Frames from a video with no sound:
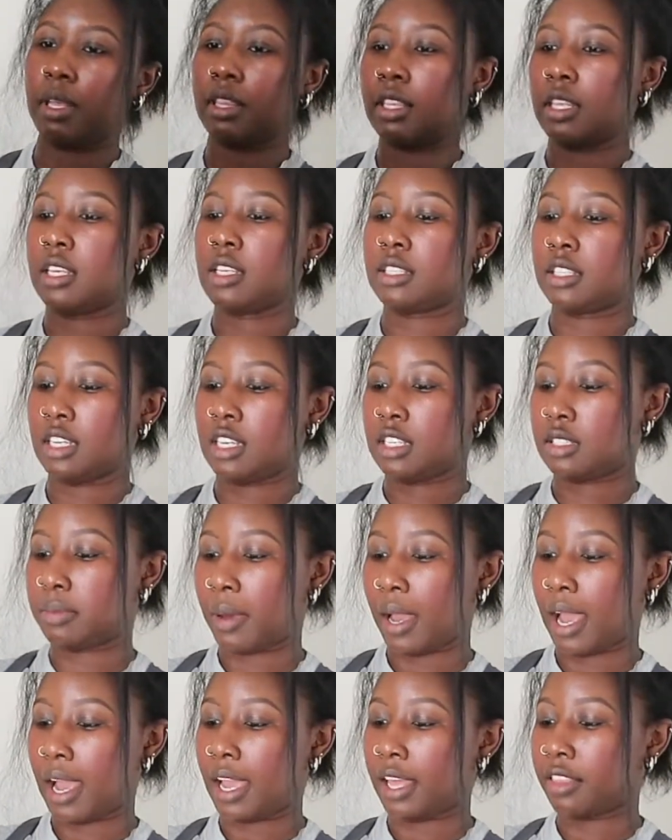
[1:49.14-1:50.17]
This is
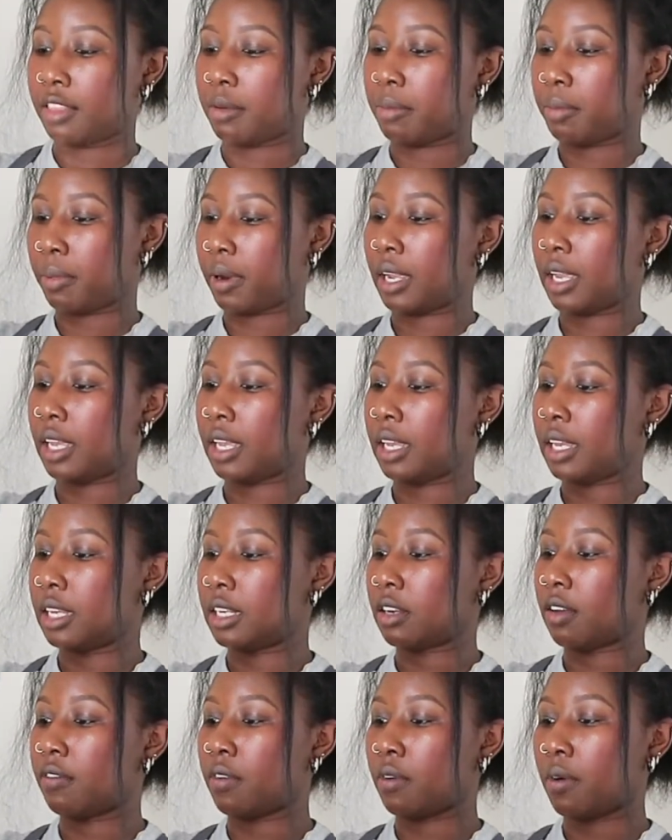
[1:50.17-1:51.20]
by the
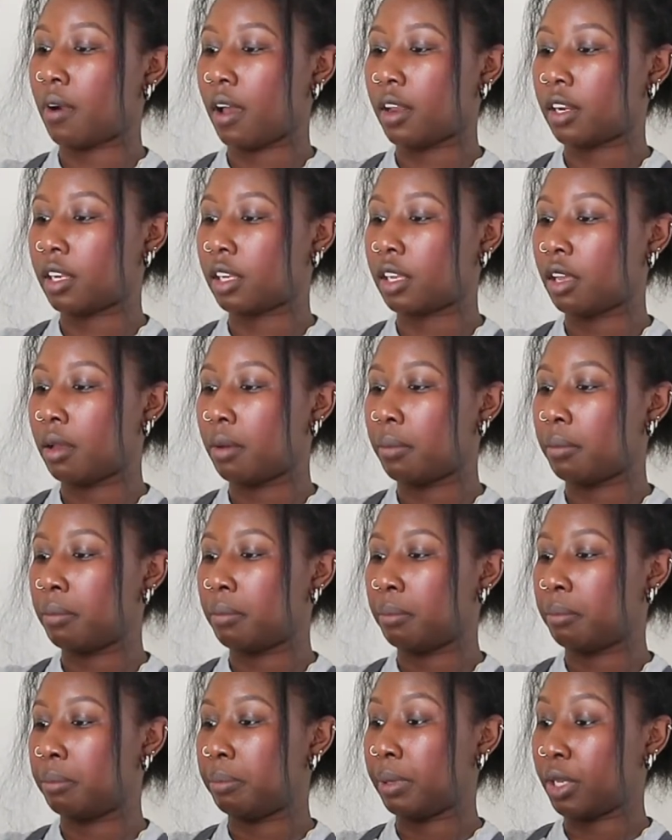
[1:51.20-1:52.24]
brand Veronica
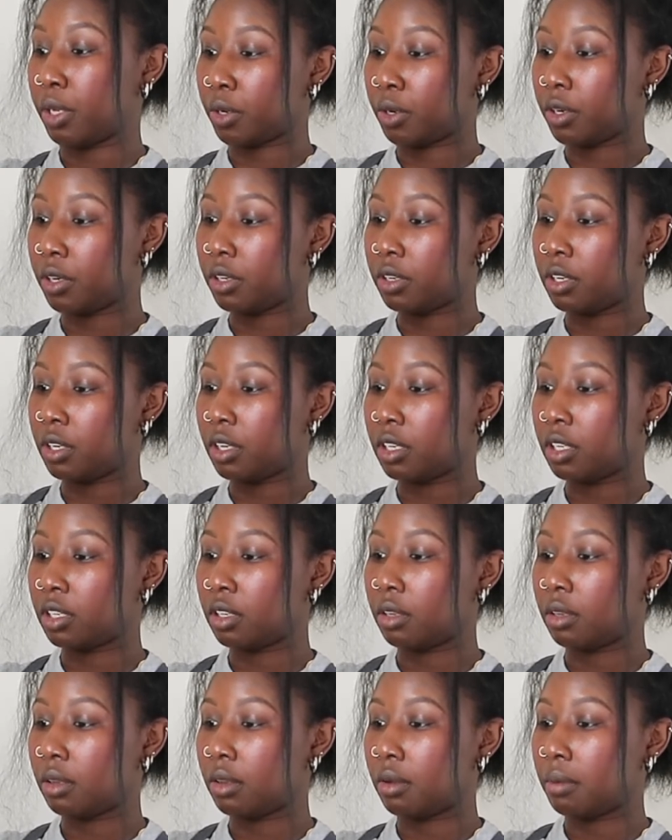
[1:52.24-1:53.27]
Beard.
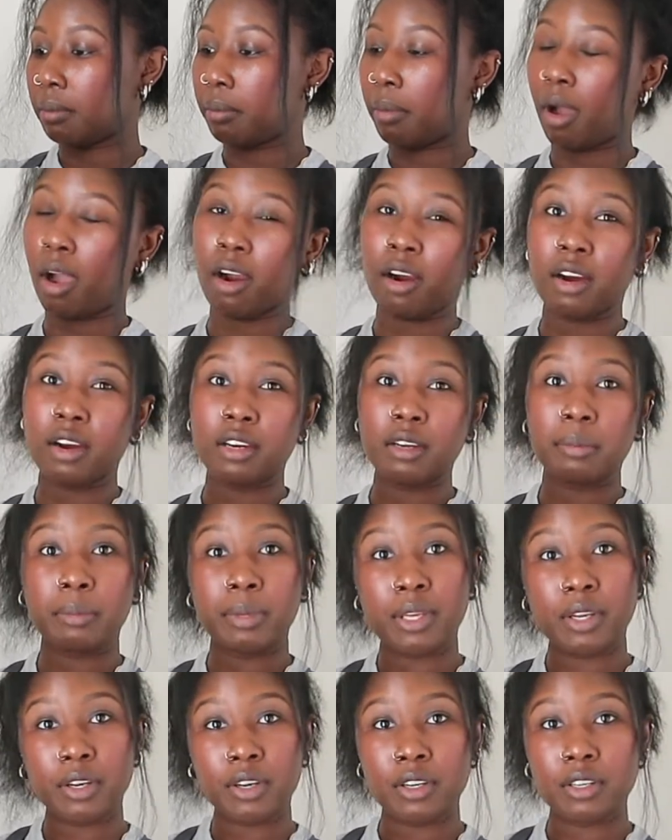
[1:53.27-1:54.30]

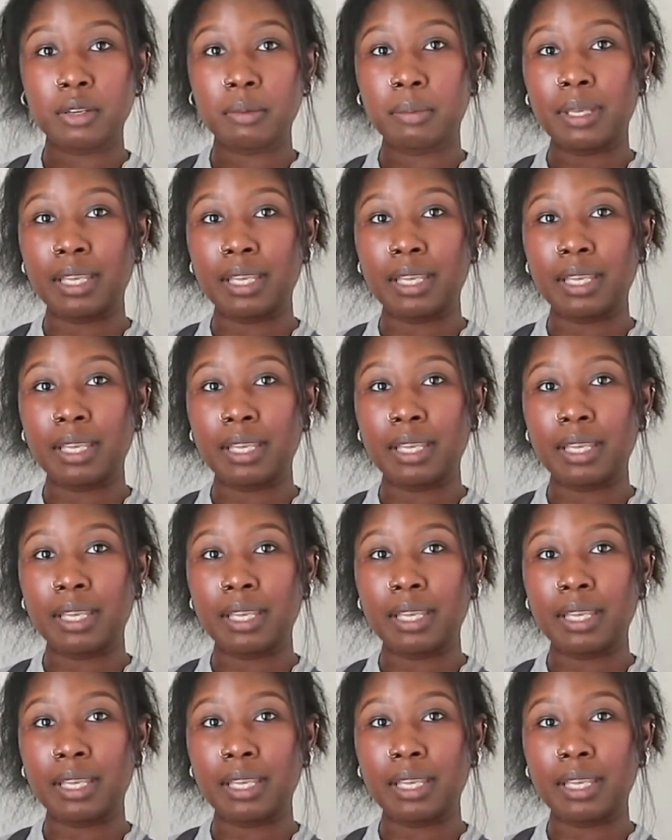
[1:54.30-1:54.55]
Beard